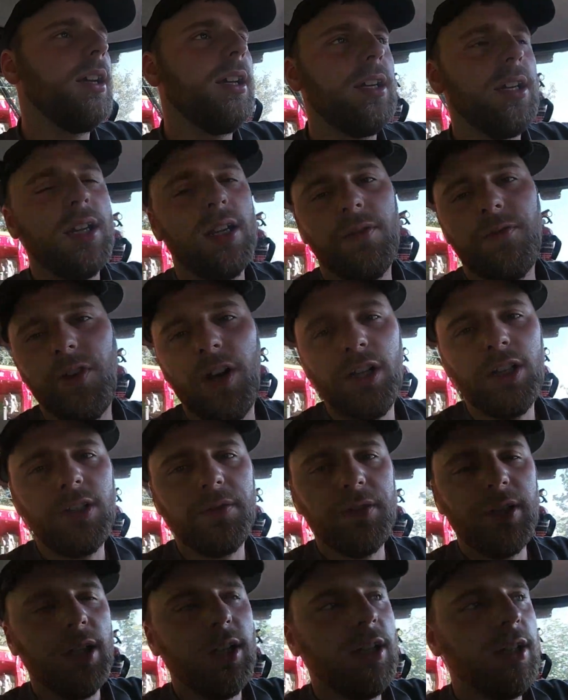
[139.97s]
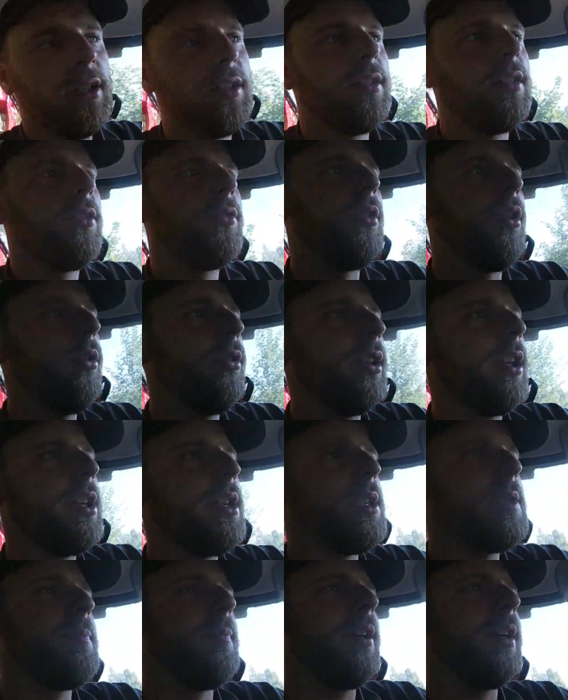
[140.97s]
in front of the
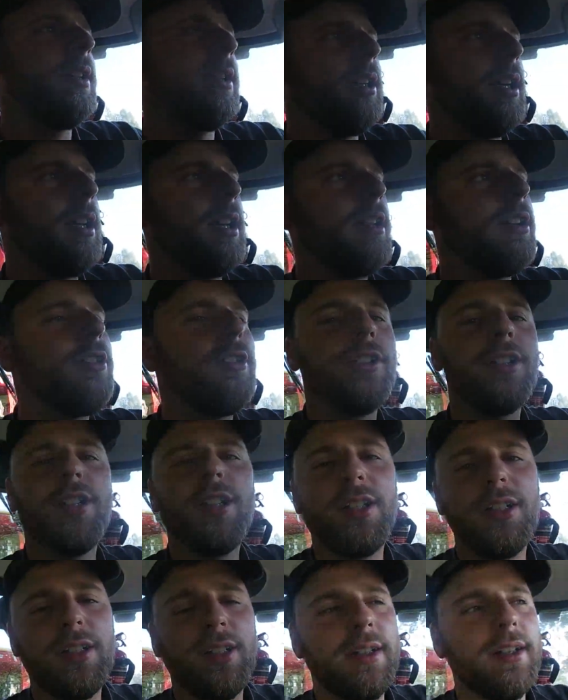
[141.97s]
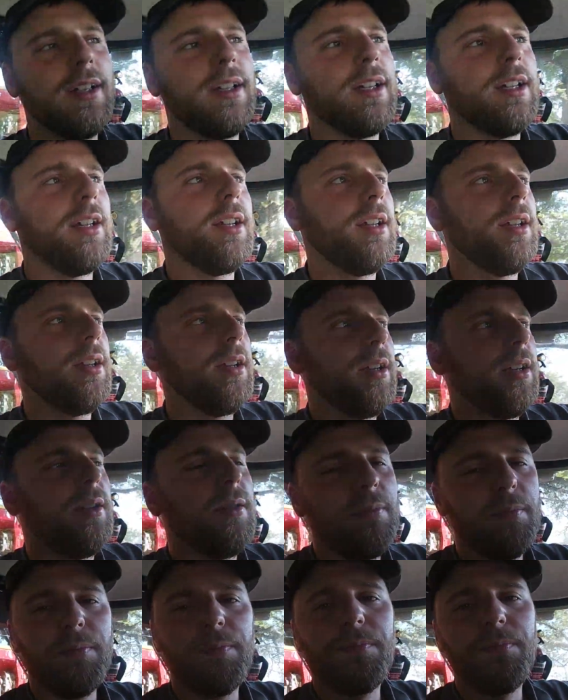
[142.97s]
rollers, but I
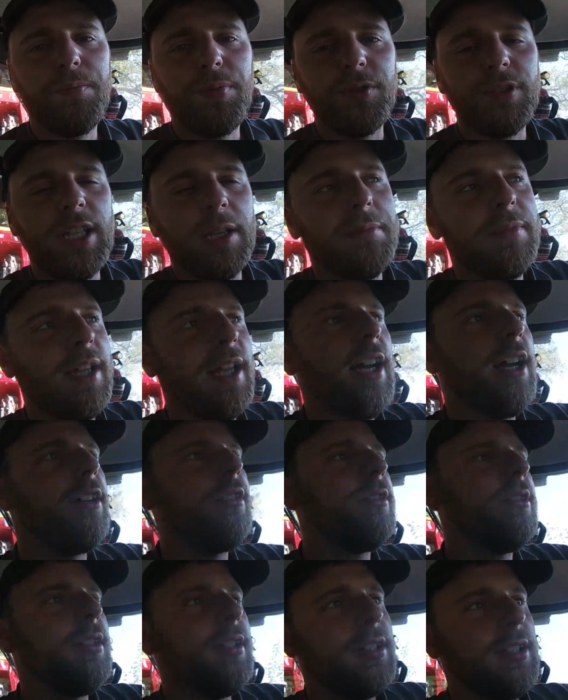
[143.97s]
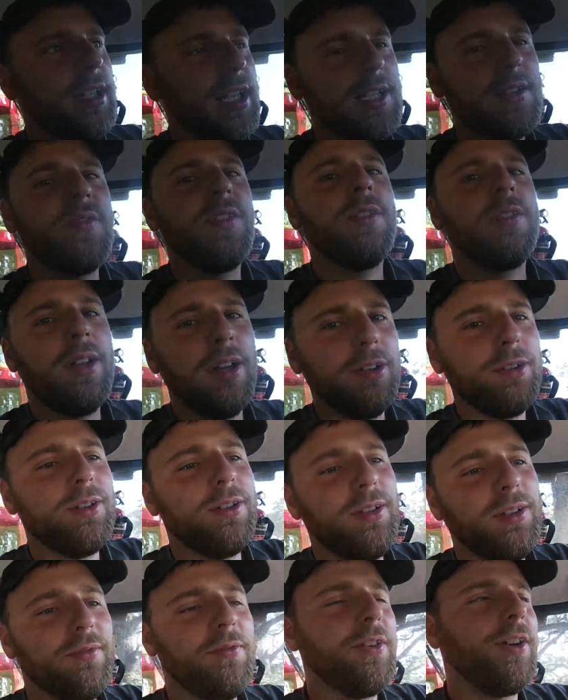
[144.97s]
couldn't put them down because without
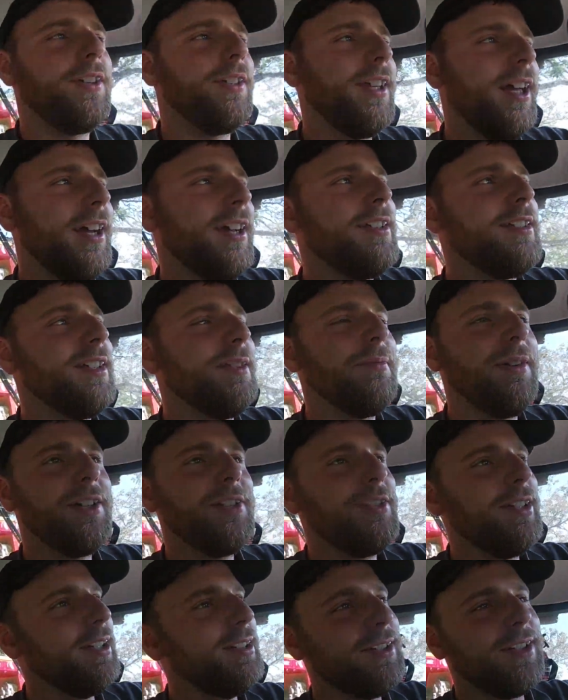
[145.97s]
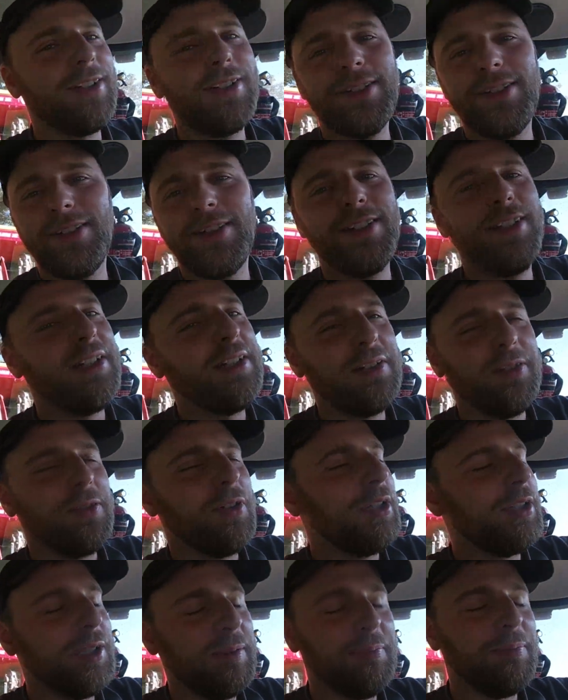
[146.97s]
the front axle my tractor didn't
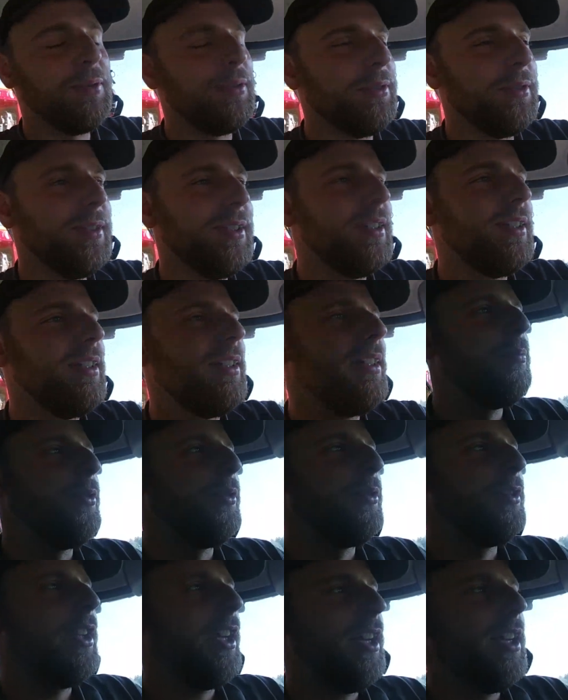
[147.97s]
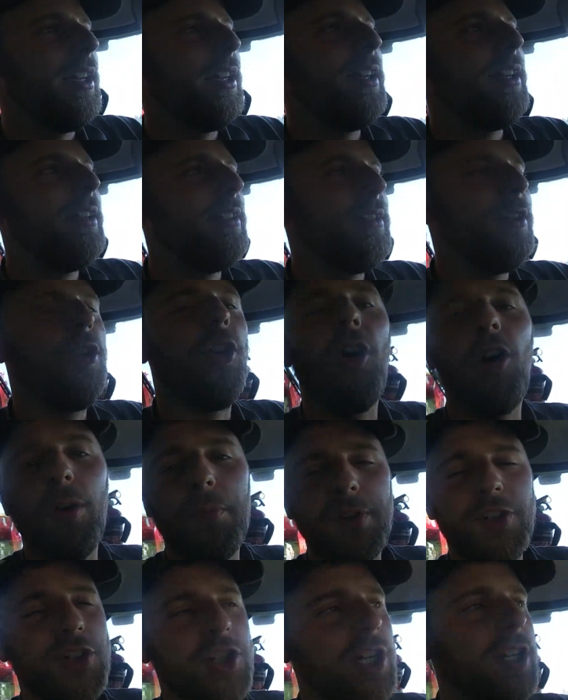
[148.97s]
want to pull the whole
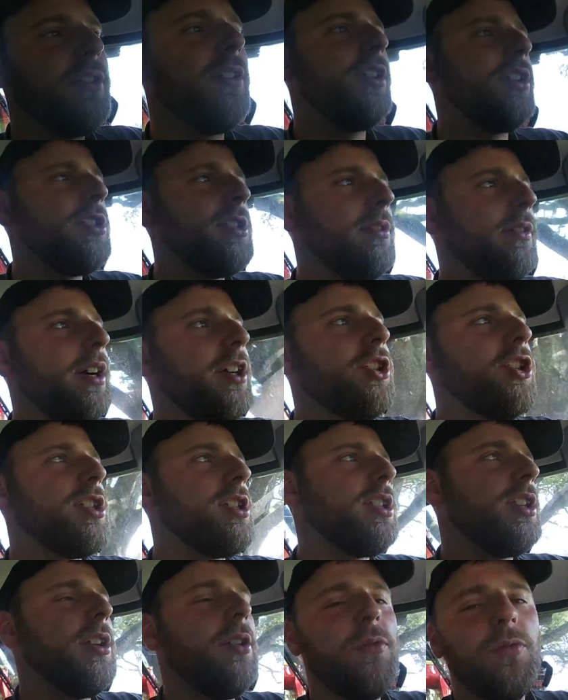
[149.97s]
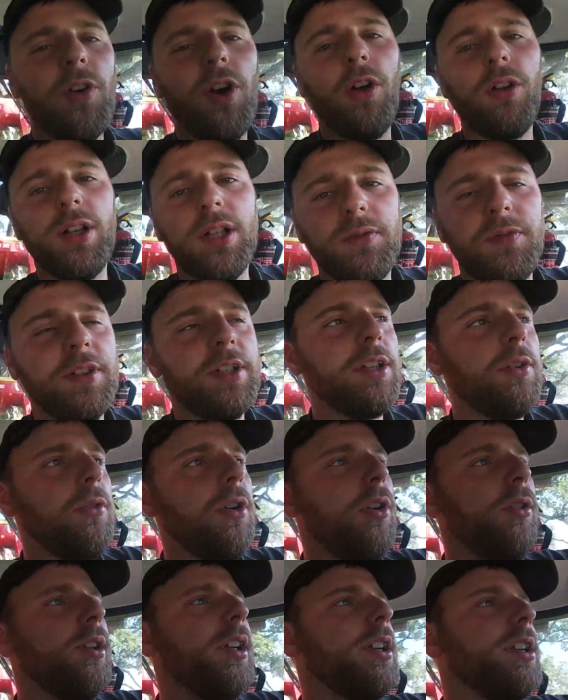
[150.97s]
machinery. So I just roll it with the
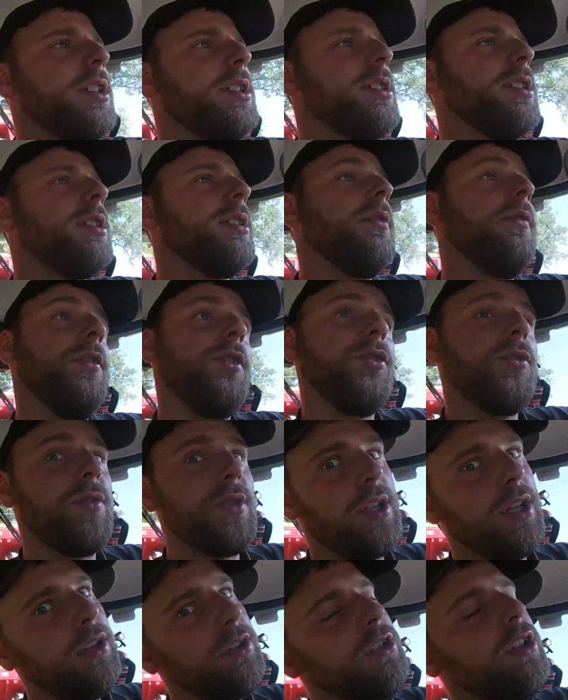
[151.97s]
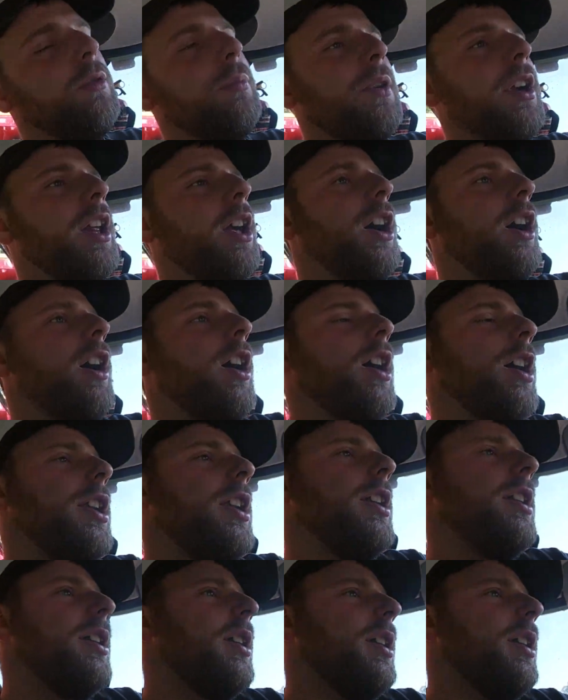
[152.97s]
rollers, which was also pretty hard,